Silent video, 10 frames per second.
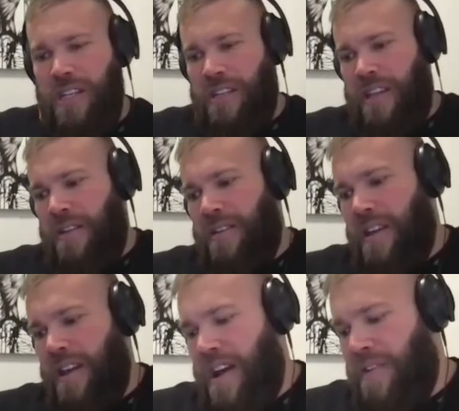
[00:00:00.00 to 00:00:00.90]
and,
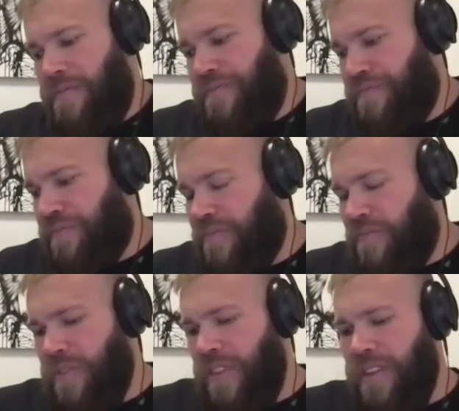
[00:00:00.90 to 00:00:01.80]

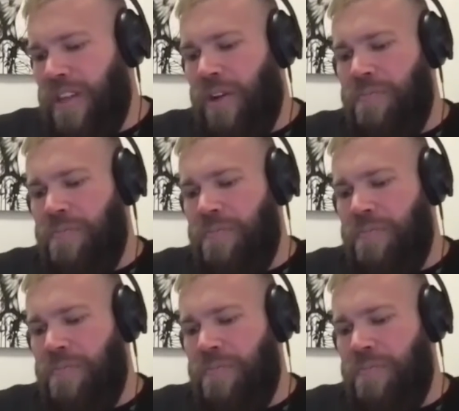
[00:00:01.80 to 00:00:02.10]
you know,